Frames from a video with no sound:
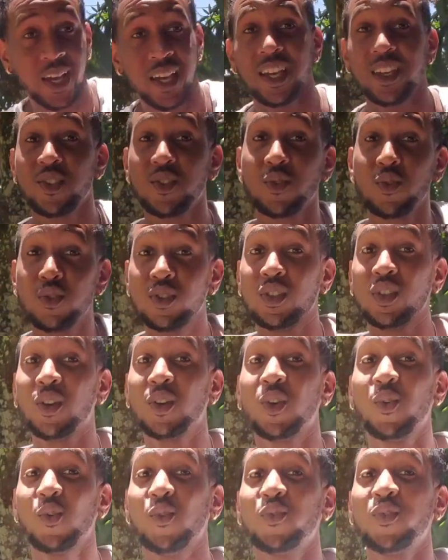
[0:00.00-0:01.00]
Excuse the
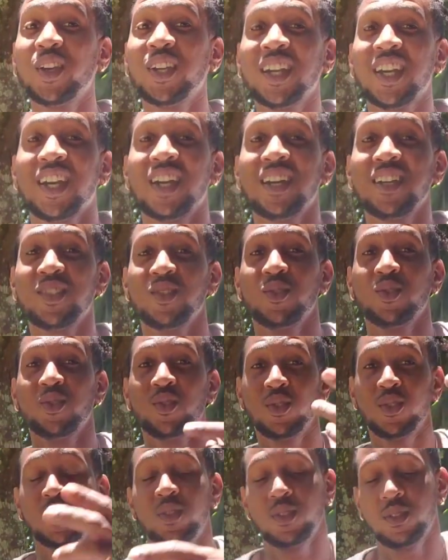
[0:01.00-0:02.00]
clothing, guys. You know,
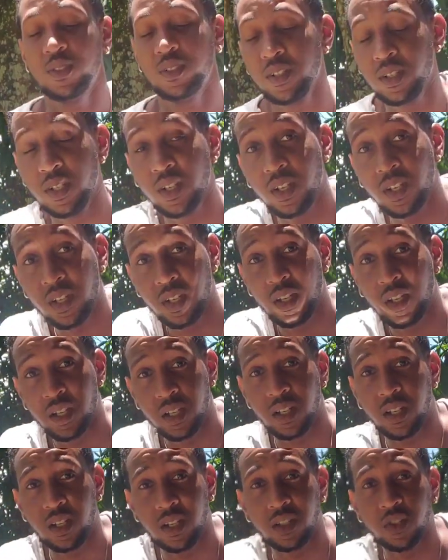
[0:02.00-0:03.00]

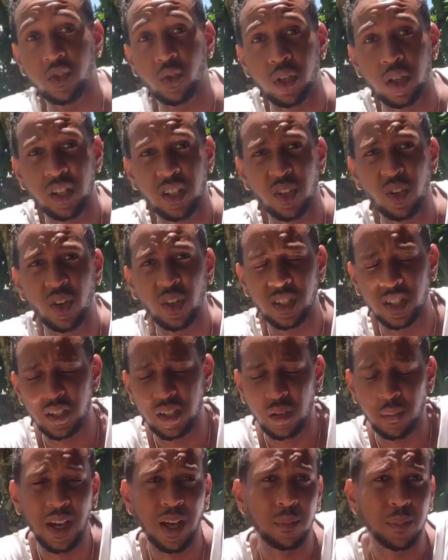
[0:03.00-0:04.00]
soaking the dogs in
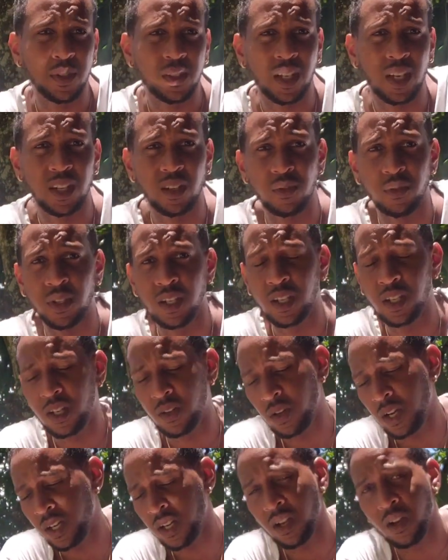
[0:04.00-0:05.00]
some apple cider vinegar
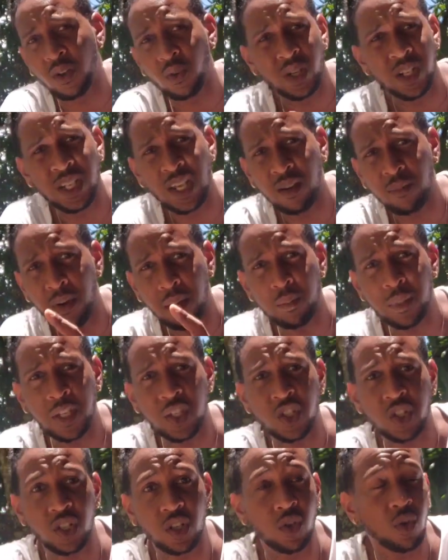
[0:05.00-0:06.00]
right now. Already have my
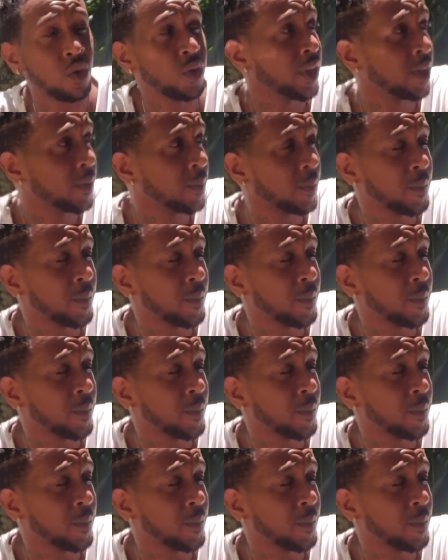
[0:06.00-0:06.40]
mixture going.